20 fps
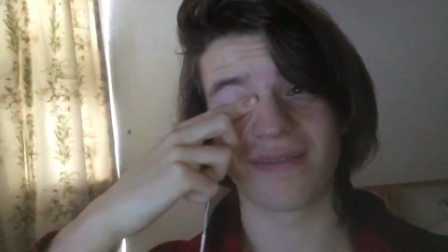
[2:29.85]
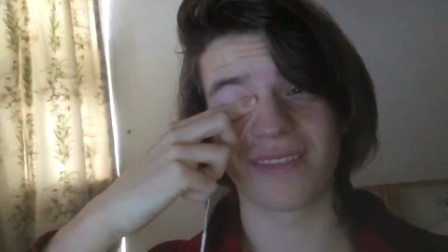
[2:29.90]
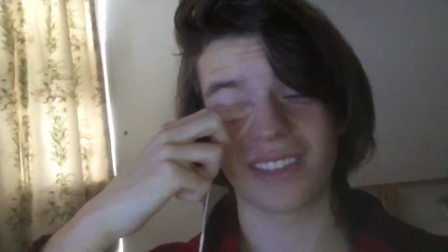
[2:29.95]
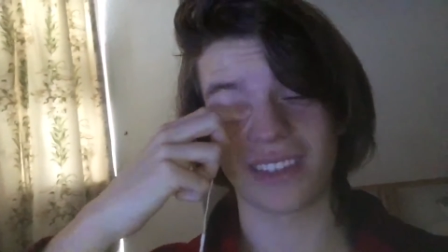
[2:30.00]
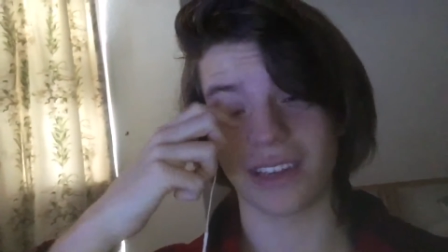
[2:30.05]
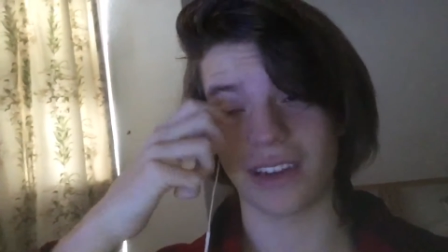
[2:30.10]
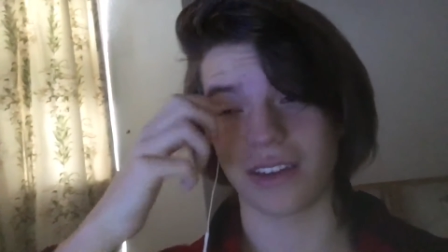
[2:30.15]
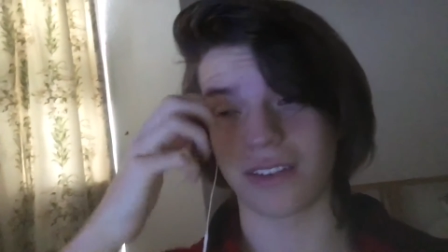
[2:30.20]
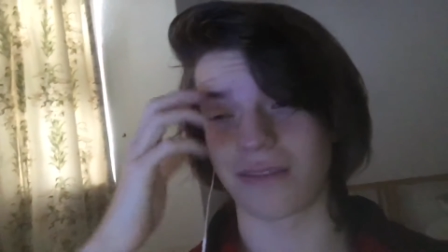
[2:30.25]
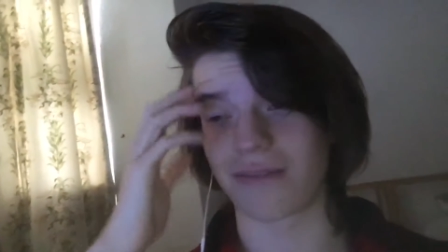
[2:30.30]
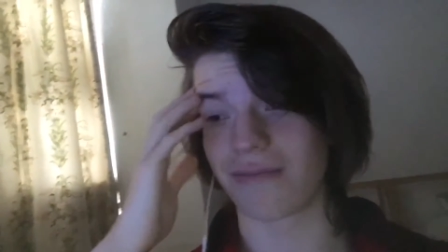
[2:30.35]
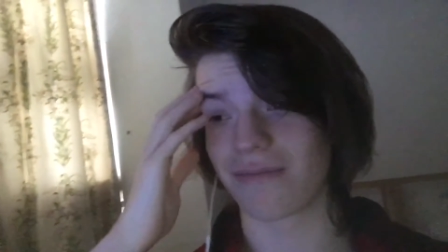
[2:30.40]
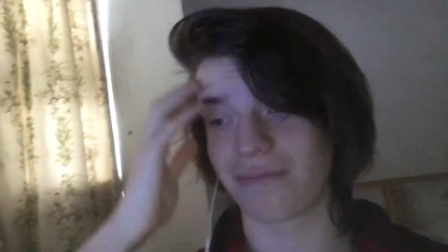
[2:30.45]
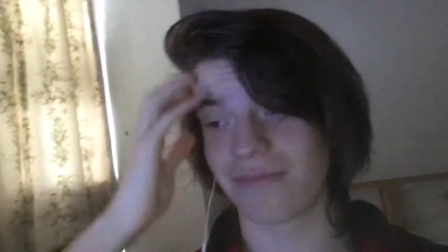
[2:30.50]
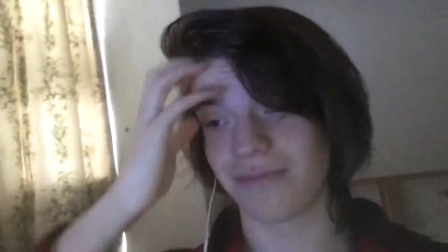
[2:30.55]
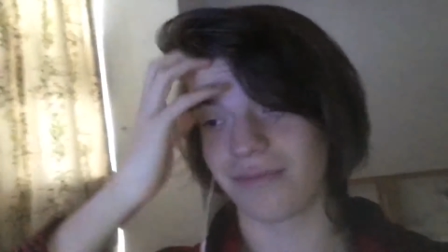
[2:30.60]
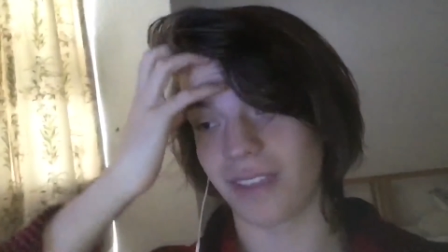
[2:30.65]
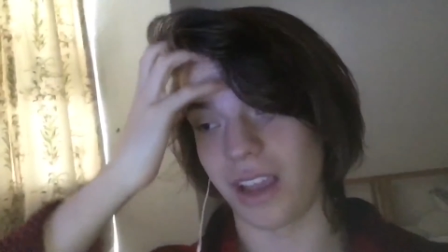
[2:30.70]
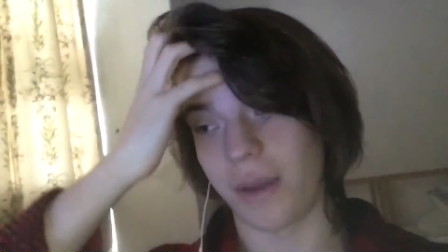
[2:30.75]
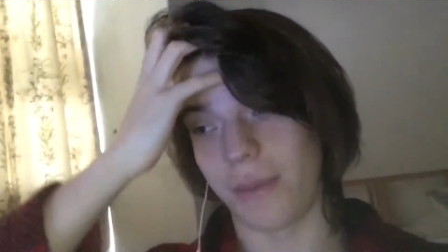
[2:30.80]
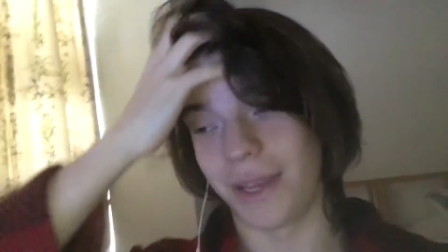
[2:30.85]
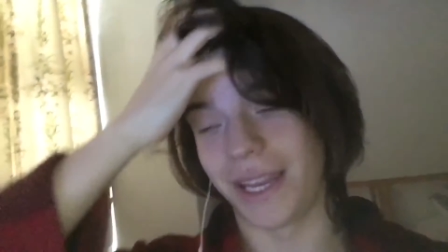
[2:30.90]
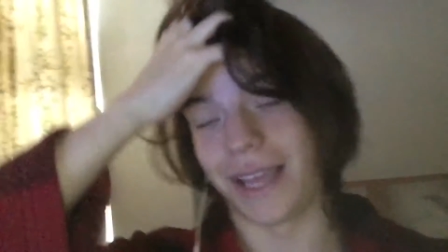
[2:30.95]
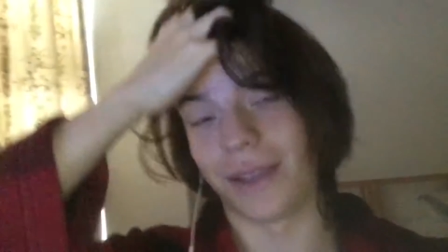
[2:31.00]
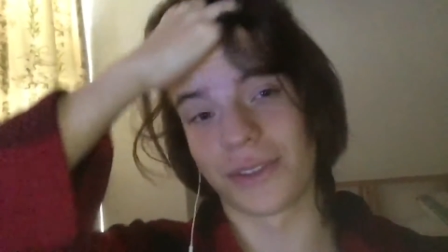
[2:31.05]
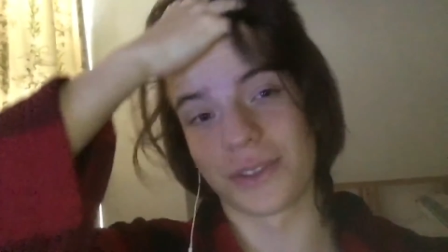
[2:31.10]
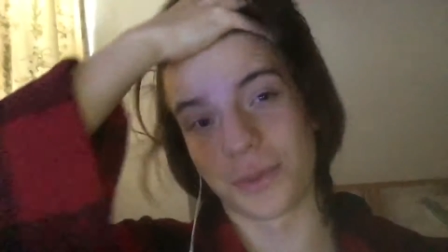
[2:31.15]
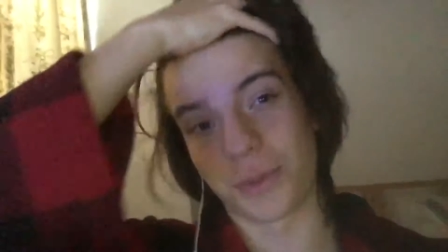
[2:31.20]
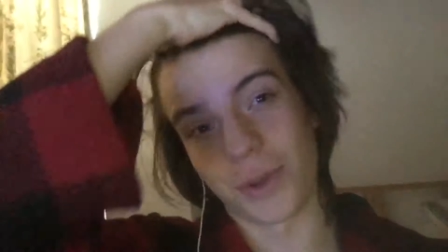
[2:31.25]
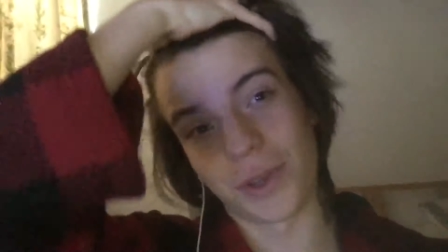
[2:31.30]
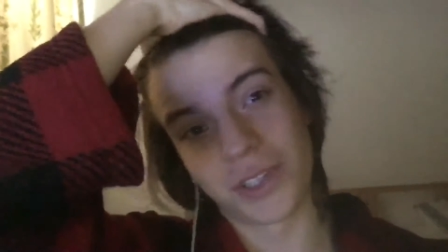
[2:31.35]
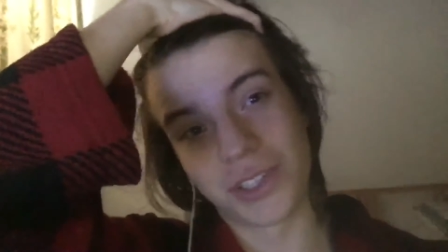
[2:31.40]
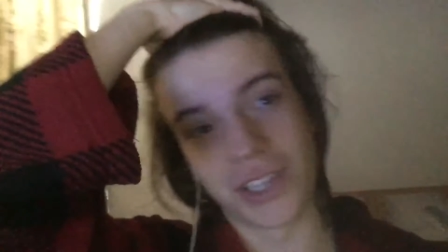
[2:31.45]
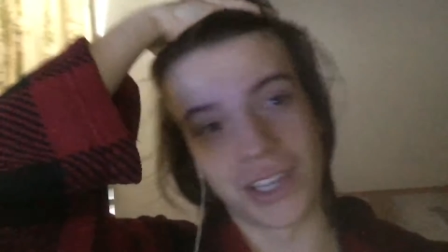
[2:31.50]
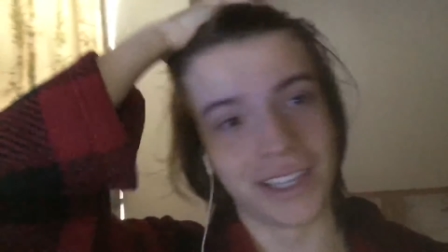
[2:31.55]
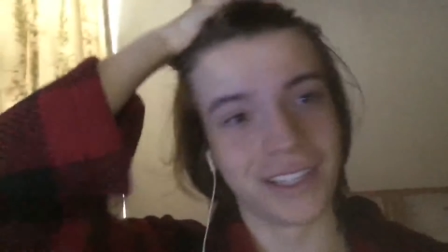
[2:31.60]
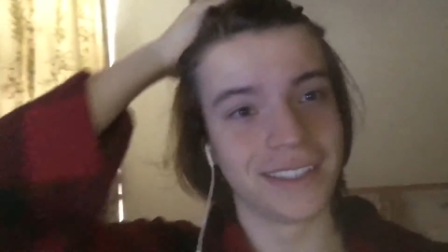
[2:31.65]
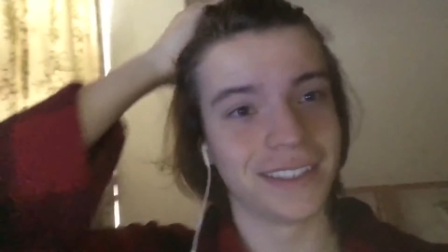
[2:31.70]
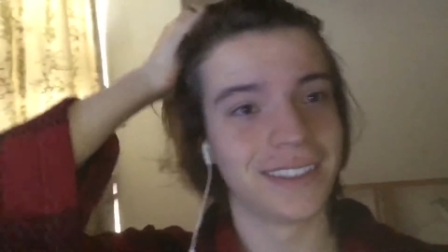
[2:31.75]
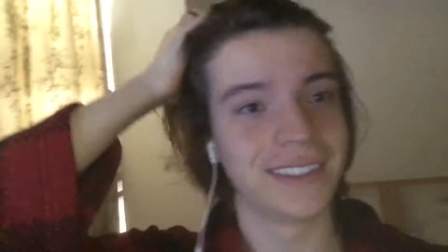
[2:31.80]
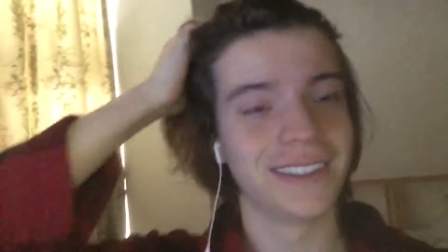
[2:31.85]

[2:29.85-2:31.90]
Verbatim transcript: so I'm allowed to watch it.